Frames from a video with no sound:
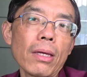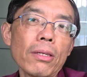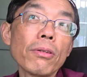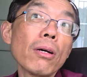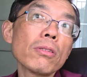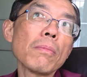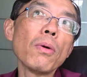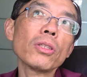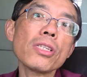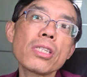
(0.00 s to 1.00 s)
The
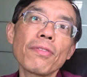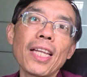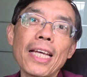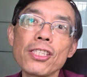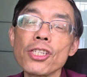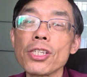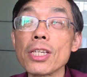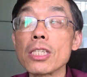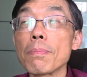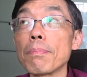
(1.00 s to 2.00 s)
modern civilization
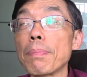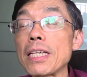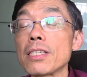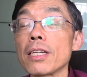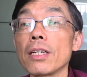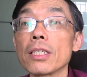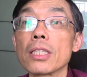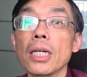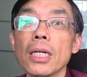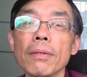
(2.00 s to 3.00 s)
is based on
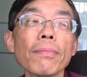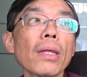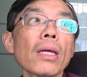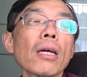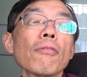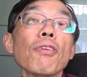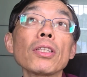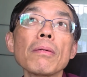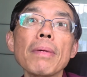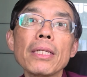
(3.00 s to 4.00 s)
the
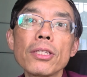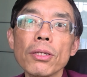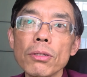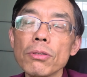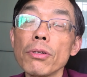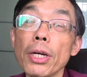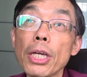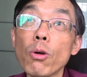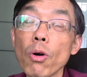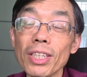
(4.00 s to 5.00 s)
fundamental
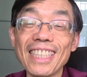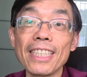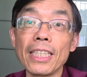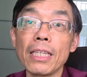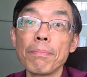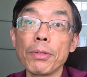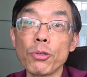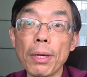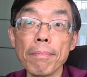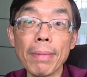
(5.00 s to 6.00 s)
equality
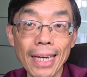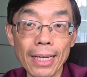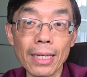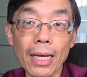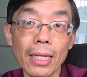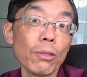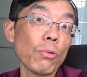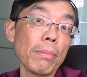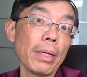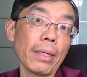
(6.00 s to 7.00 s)
between men and
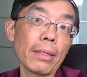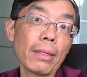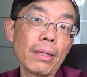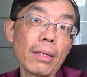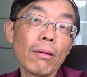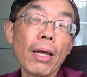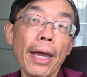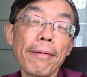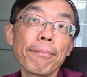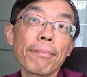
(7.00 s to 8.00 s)
women.
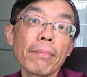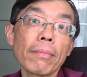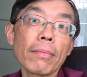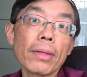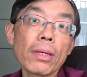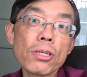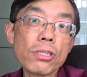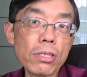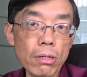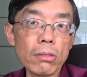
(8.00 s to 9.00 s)
Okay,
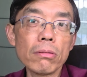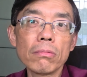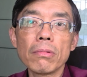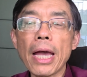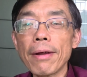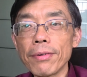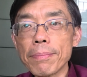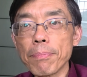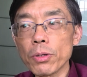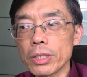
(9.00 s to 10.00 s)
so
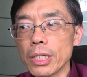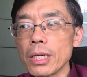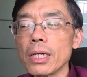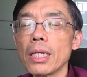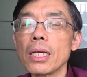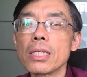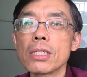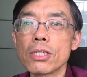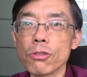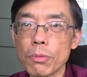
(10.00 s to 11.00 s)
everybody
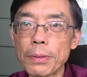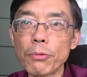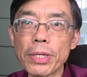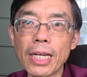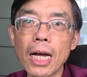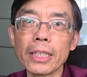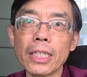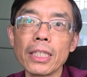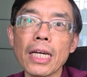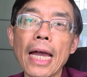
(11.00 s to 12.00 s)
should be
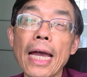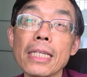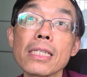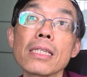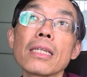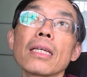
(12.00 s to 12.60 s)
regarded as